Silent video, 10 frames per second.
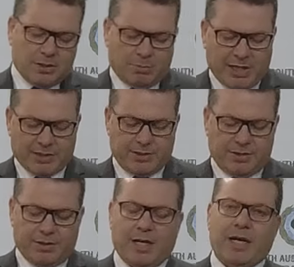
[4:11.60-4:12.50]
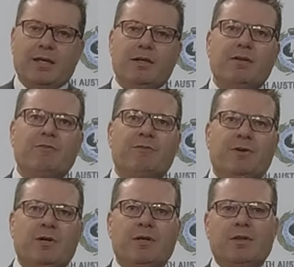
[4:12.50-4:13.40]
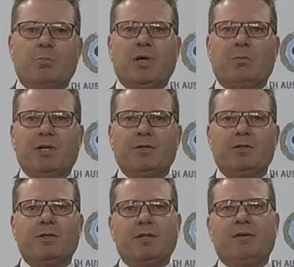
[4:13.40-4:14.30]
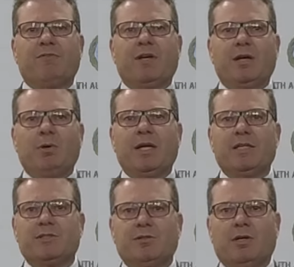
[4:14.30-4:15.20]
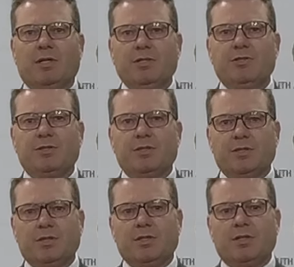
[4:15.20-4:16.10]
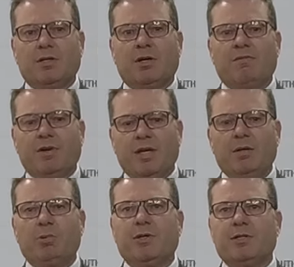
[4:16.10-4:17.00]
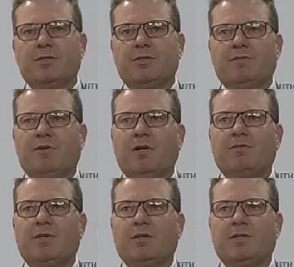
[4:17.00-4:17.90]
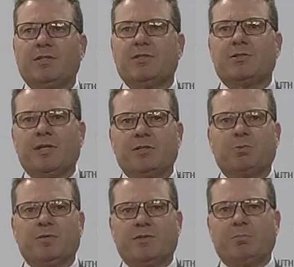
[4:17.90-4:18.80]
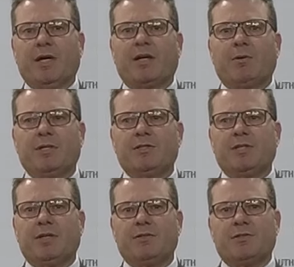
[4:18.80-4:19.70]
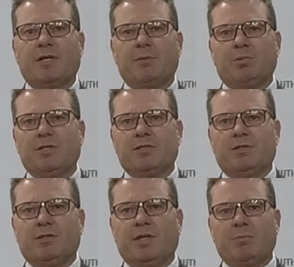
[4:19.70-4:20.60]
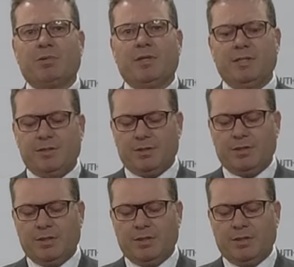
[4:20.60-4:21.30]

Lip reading: I'm asking today for the public, if anyone has knowledge of any persons involved in the illicit transport of tobacco into South Australia, please contact police.